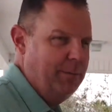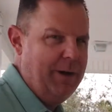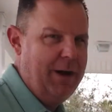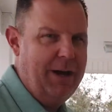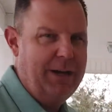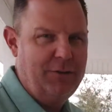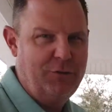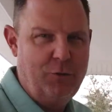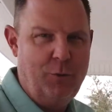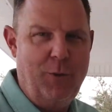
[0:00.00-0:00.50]

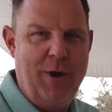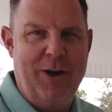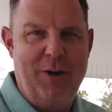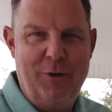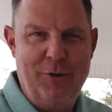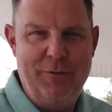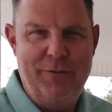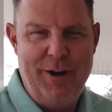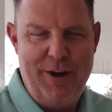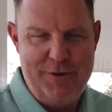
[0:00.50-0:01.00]
buying
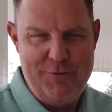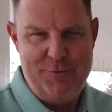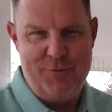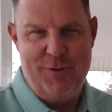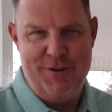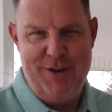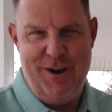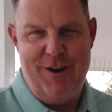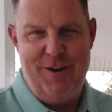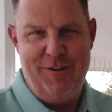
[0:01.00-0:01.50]

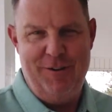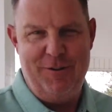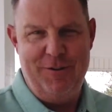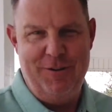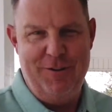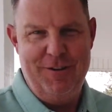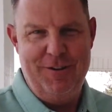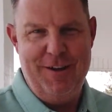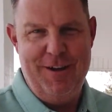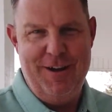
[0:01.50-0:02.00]

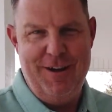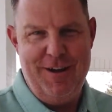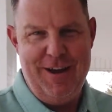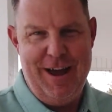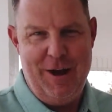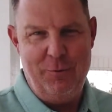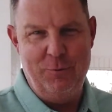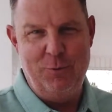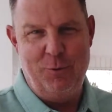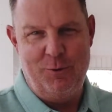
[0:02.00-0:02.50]
$1,200
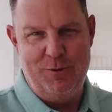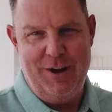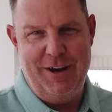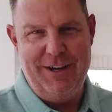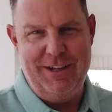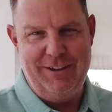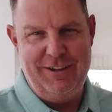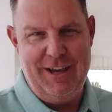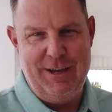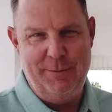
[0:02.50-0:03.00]
outdoor
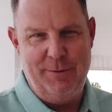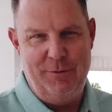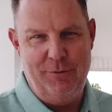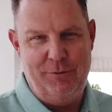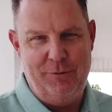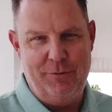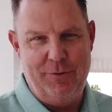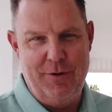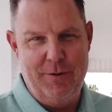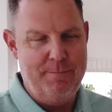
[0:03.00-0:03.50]
dining
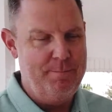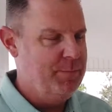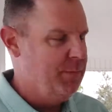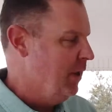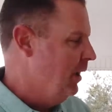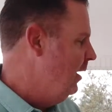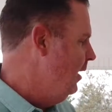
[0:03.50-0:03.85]
tables from